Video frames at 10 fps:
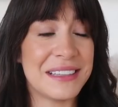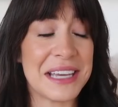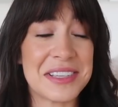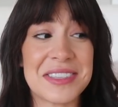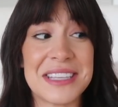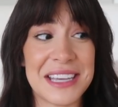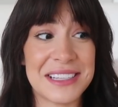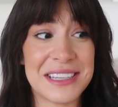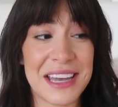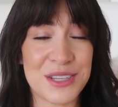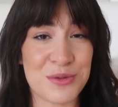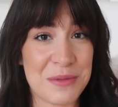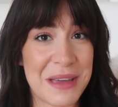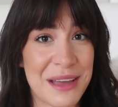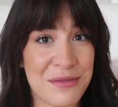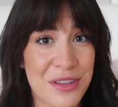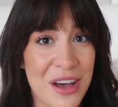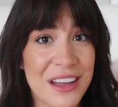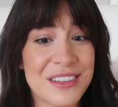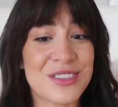extinct as we may have
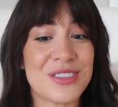thought.